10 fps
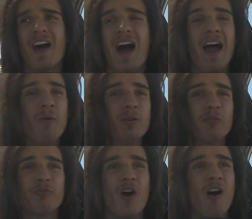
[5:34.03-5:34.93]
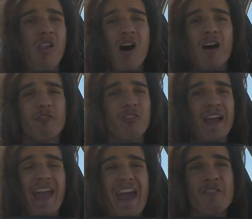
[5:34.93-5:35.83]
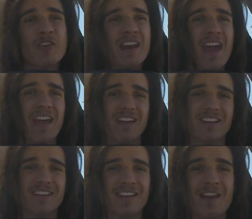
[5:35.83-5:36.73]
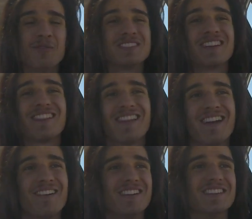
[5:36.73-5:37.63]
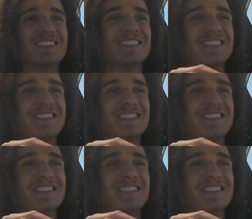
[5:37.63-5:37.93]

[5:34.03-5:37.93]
I would fall off like every day. It was hilarious.